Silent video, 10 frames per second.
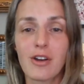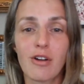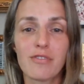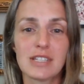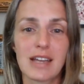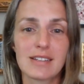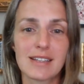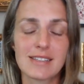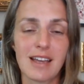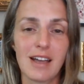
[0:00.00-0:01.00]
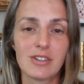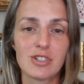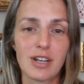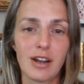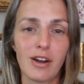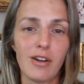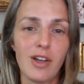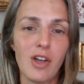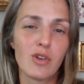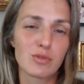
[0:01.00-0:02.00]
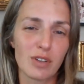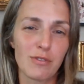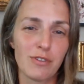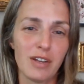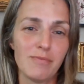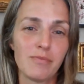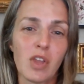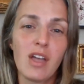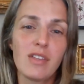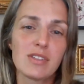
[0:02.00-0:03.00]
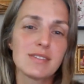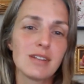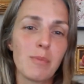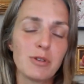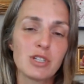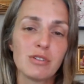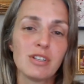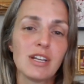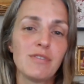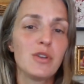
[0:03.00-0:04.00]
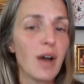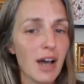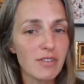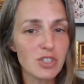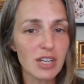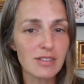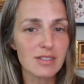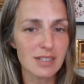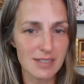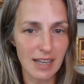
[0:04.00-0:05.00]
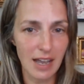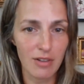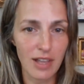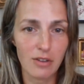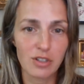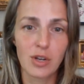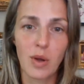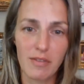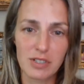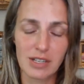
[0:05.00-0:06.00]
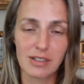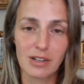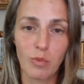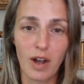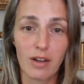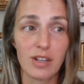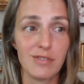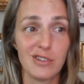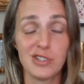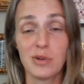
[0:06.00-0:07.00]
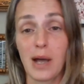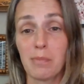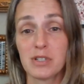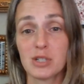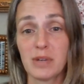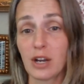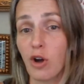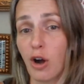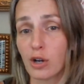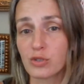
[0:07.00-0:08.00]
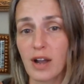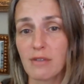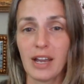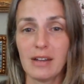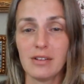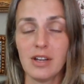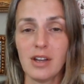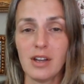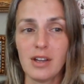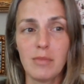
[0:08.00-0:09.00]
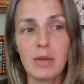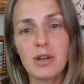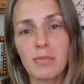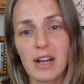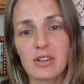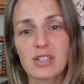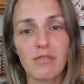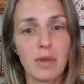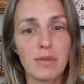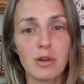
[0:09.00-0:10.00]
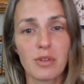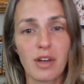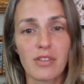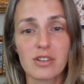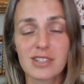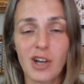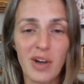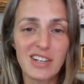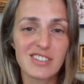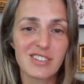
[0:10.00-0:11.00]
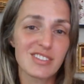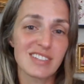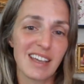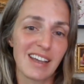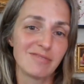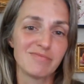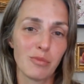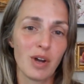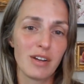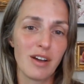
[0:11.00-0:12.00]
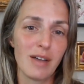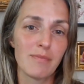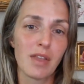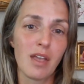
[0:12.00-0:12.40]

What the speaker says: all of the techniques it had to share was really fun. This is an opportunity, if you have a chance to sing out loud and you haven't done it in a while, if you do happen to be a car driver and maybe you're by yourself, maybe you're with others, go ahead and start singing. Why not?